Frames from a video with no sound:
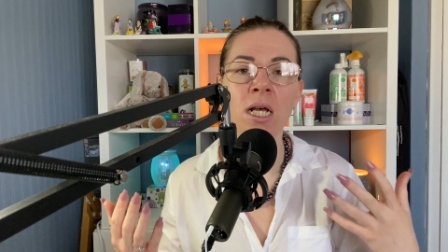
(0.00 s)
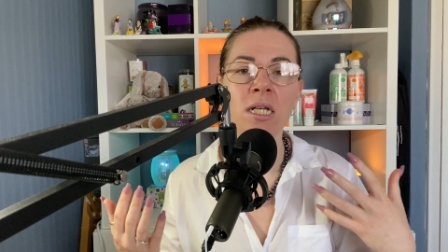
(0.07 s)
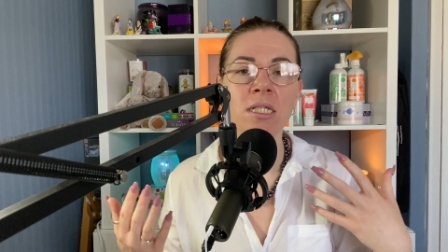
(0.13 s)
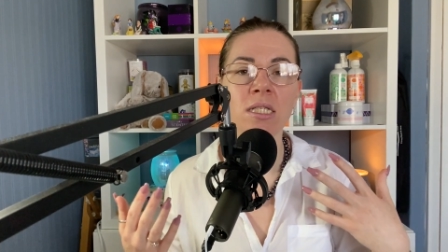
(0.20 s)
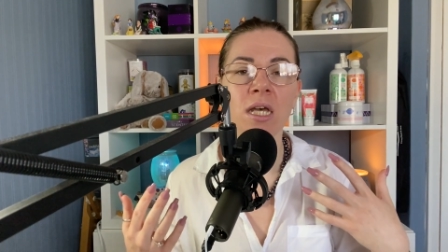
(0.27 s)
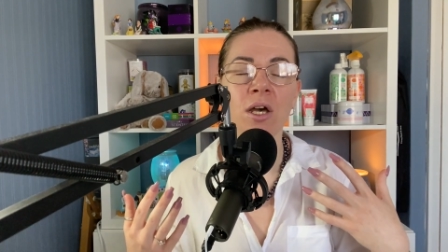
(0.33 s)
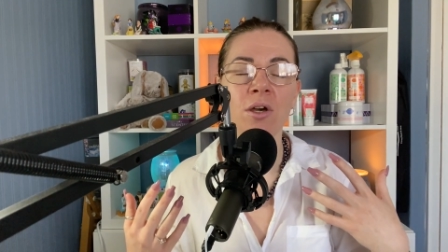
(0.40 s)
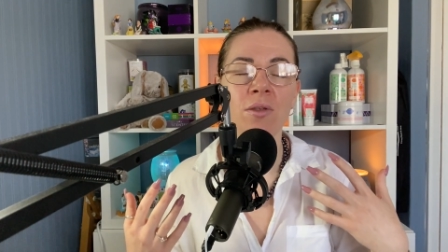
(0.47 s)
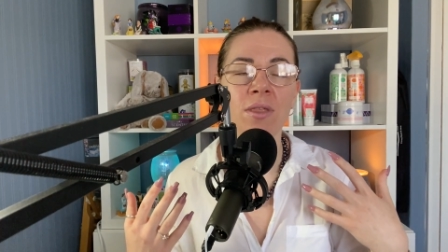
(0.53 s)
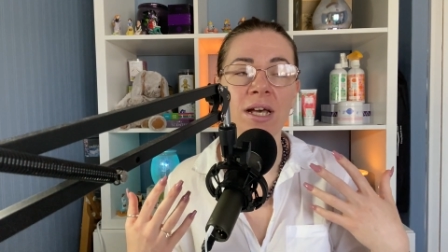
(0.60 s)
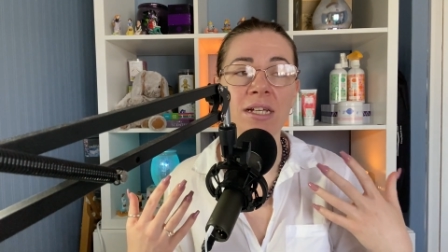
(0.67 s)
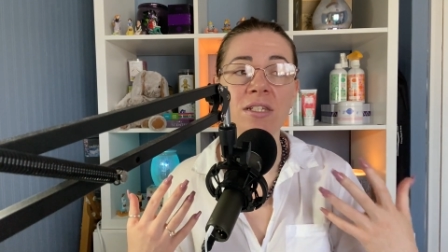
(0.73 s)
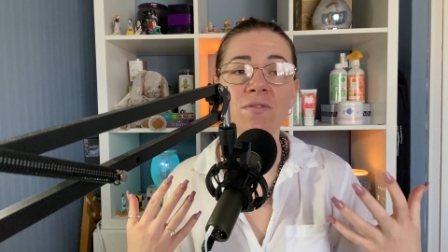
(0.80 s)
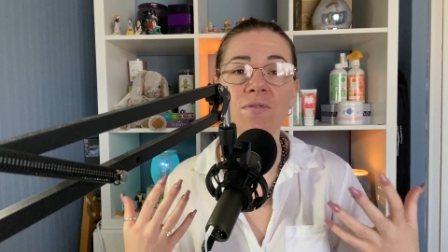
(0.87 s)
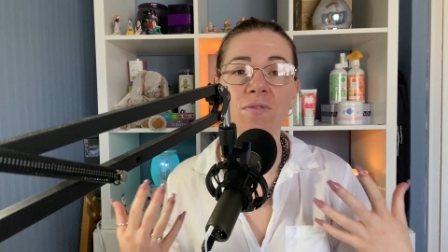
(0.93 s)
So
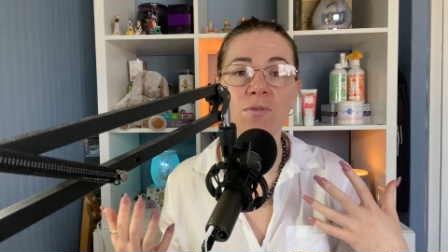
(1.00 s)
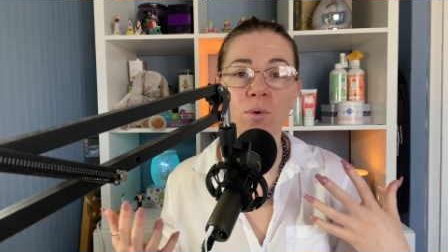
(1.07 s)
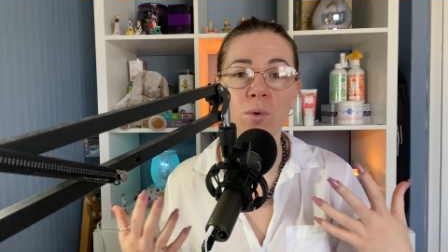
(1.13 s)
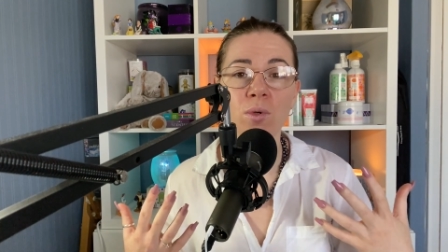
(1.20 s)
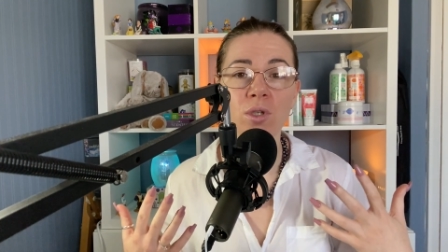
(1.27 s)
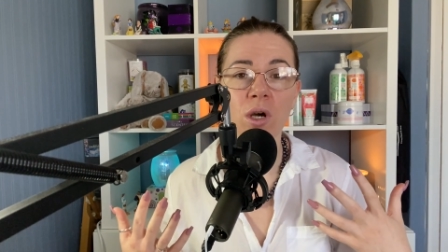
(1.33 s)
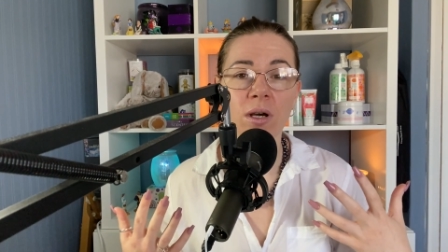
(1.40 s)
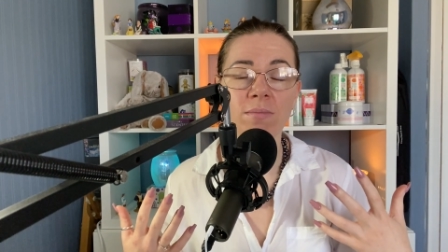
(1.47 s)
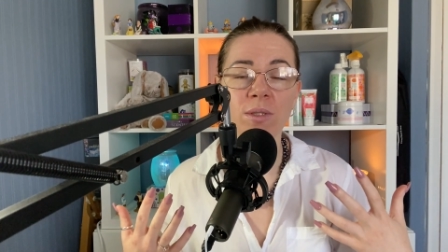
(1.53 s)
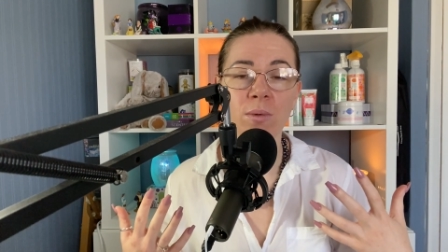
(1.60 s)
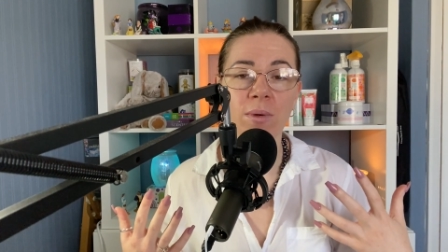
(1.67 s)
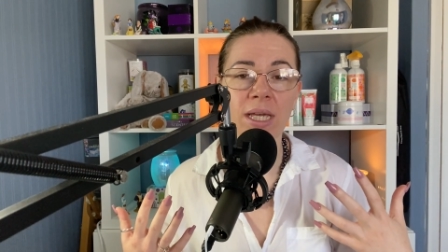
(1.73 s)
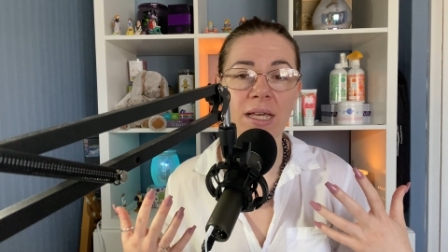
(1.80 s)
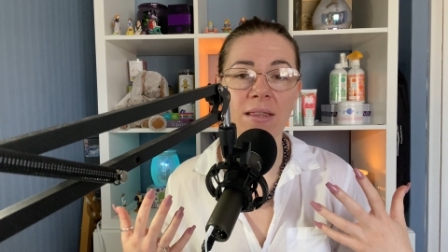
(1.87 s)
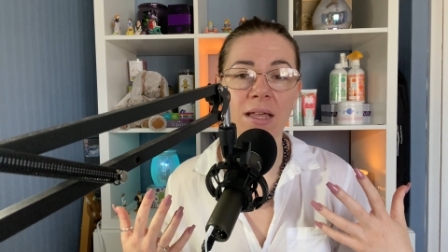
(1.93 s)
that is 4 times a
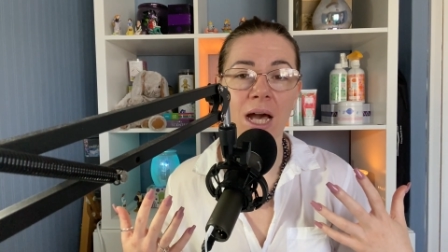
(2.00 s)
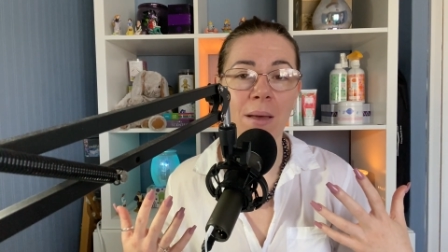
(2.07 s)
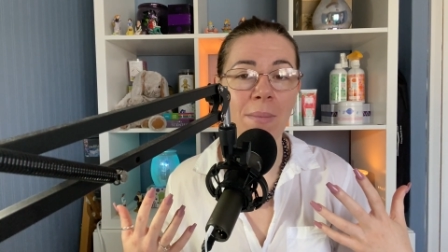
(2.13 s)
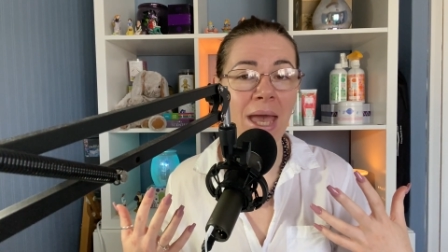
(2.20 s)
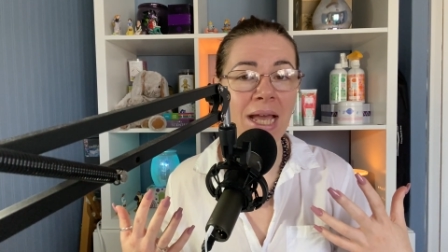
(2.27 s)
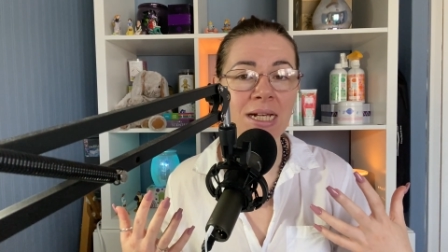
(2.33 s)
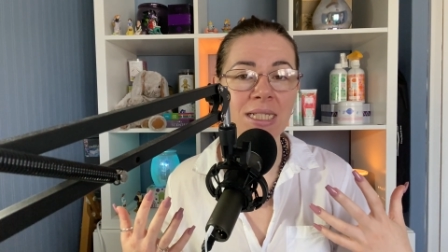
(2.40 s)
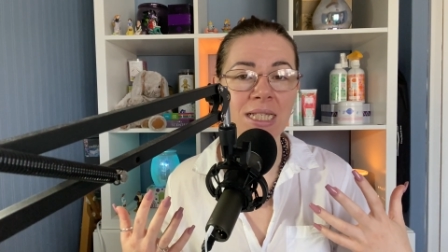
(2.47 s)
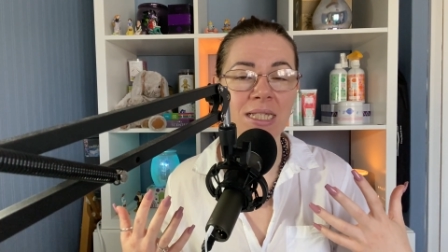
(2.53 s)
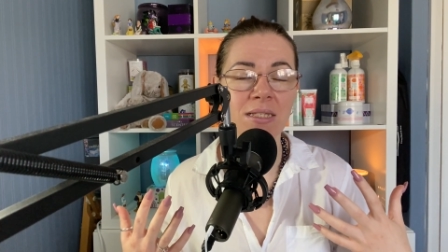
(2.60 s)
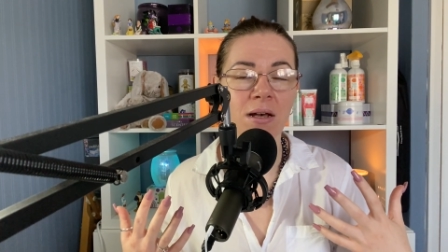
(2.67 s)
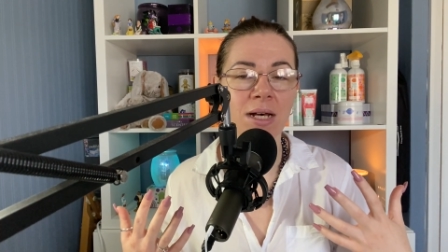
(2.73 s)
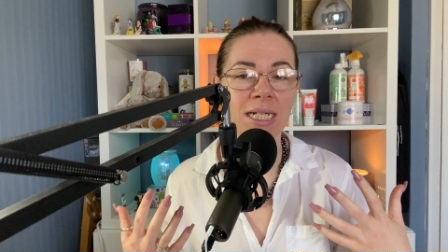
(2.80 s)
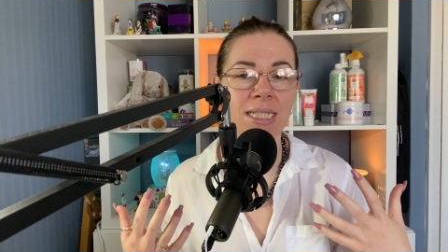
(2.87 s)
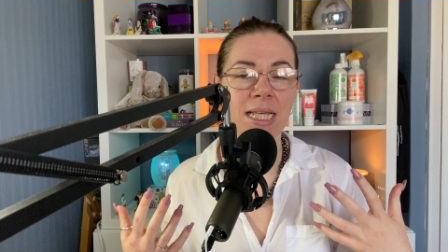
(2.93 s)
week that I'm
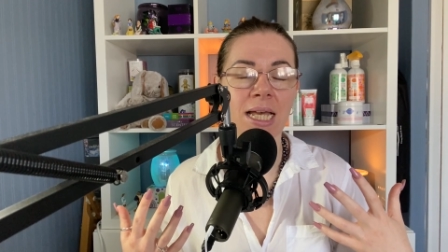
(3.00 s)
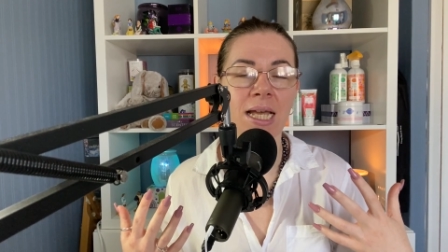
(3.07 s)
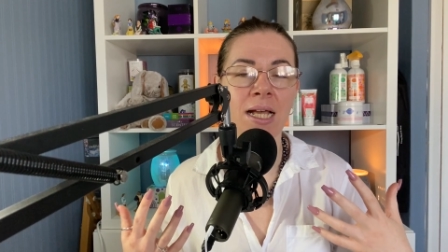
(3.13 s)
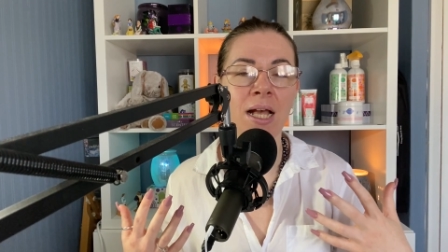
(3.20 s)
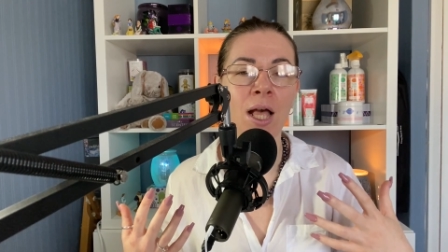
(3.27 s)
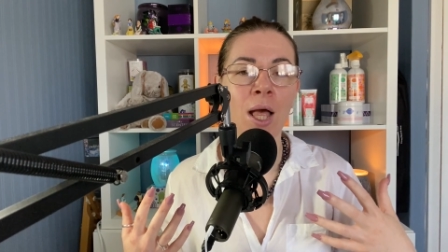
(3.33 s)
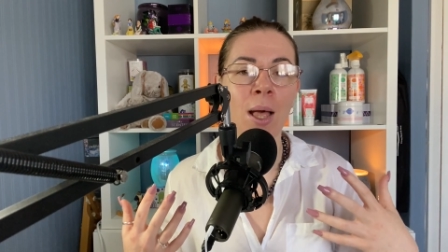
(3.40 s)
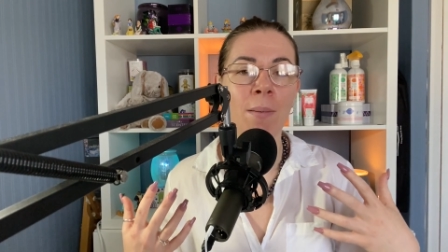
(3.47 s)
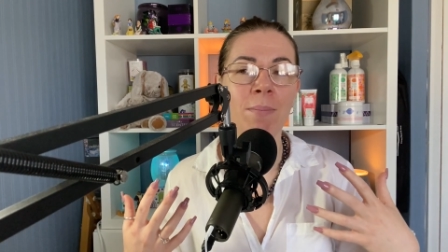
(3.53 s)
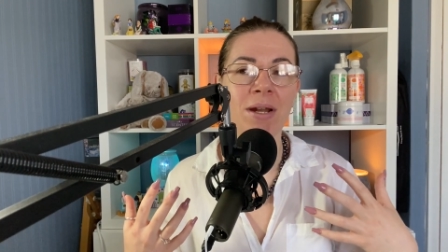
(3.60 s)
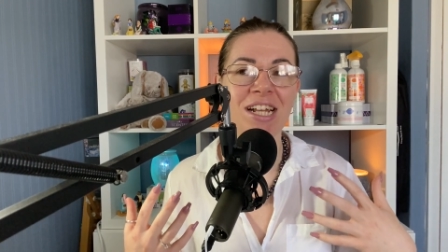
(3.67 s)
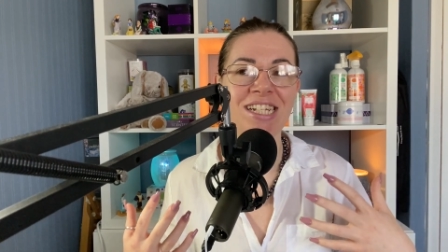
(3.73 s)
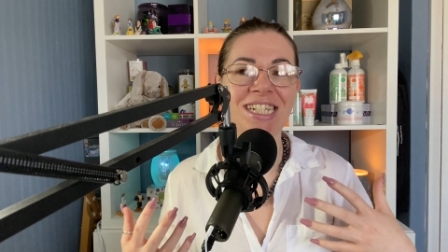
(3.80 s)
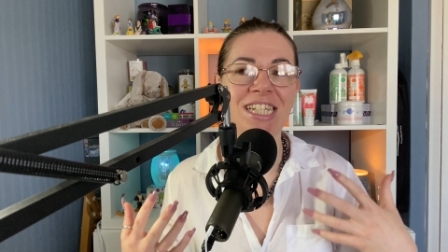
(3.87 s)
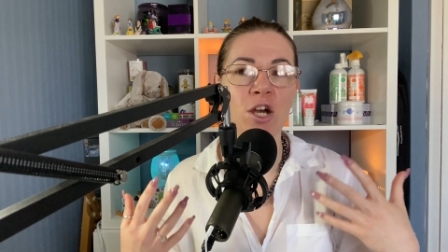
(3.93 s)
exercising, but
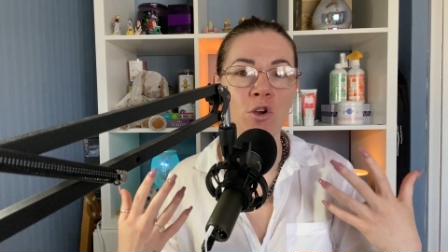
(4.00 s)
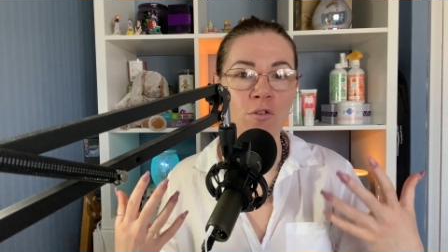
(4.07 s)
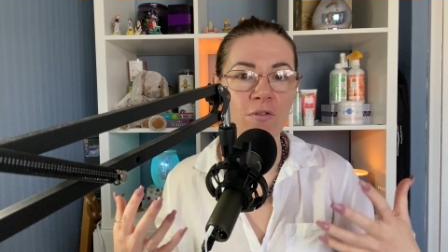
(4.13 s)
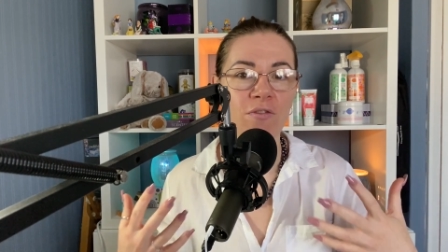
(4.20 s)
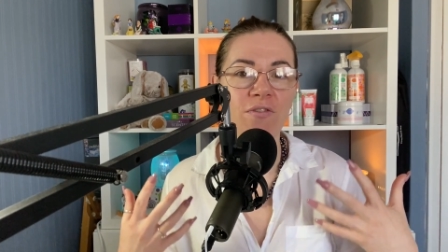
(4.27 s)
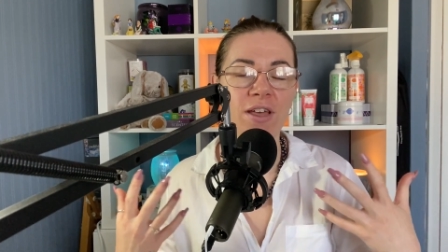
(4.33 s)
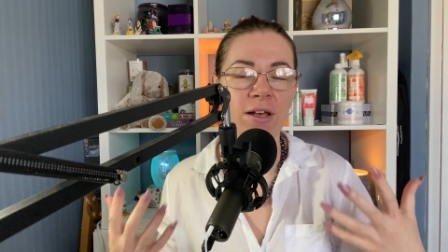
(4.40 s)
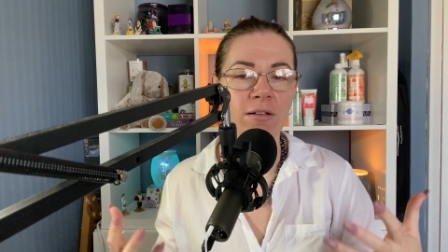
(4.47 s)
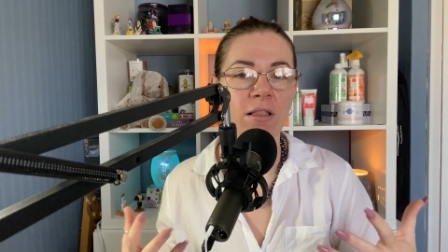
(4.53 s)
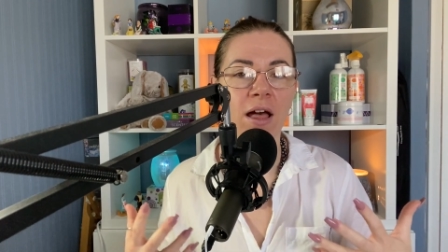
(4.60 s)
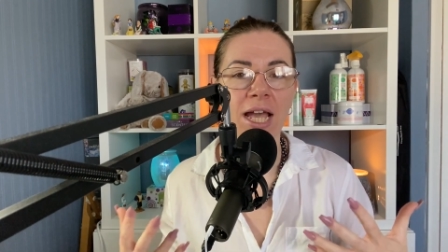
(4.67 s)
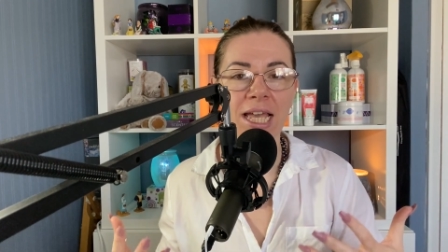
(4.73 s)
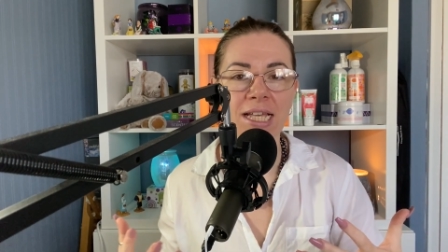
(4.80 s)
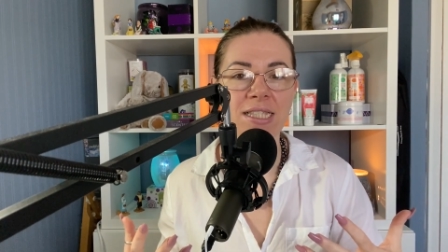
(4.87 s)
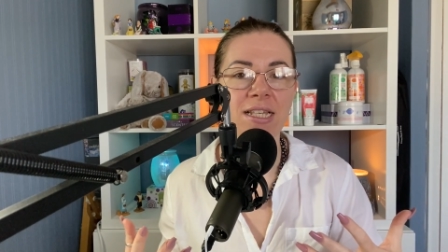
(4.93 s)
I don't feel
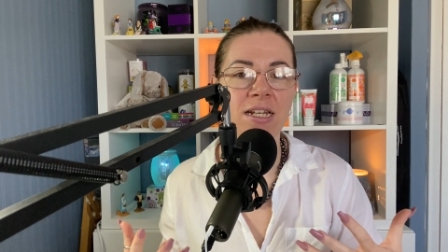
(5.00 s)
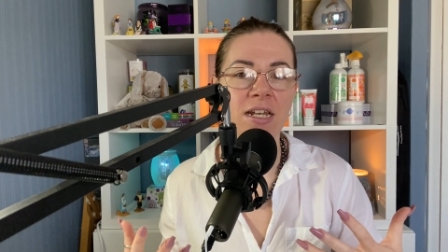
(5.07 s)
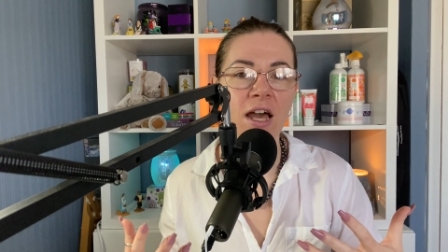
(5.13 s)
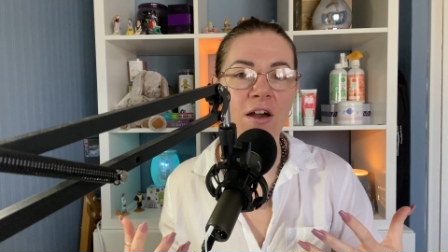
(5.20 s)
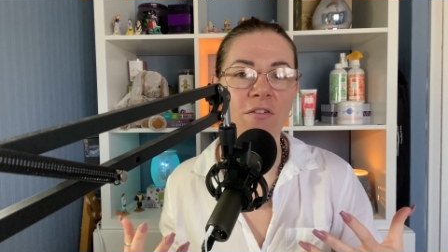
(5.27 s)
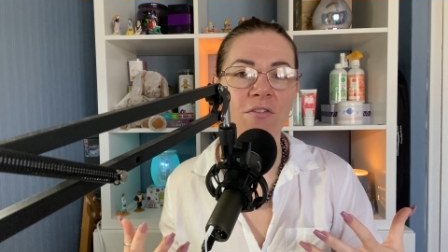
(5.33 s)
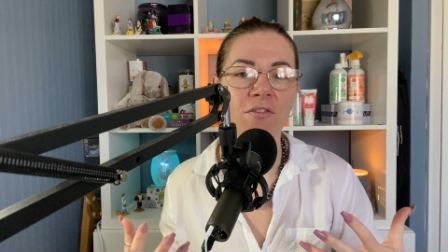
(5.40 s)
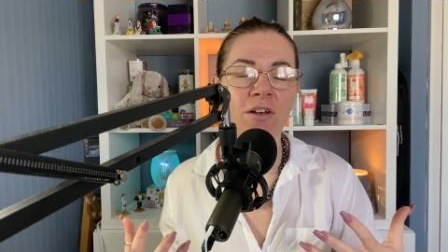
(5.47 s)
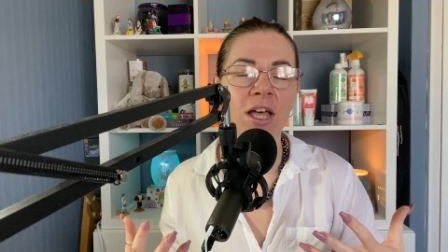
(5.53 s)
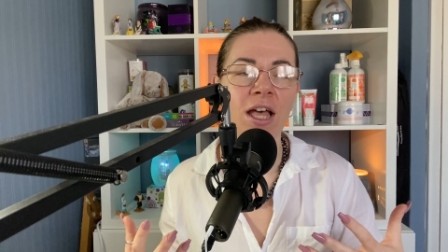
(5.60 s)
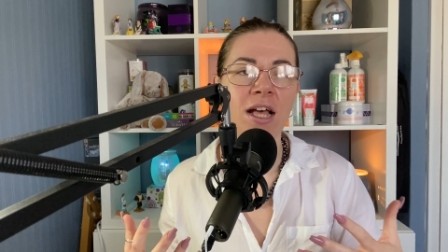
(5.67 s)
like it's enough.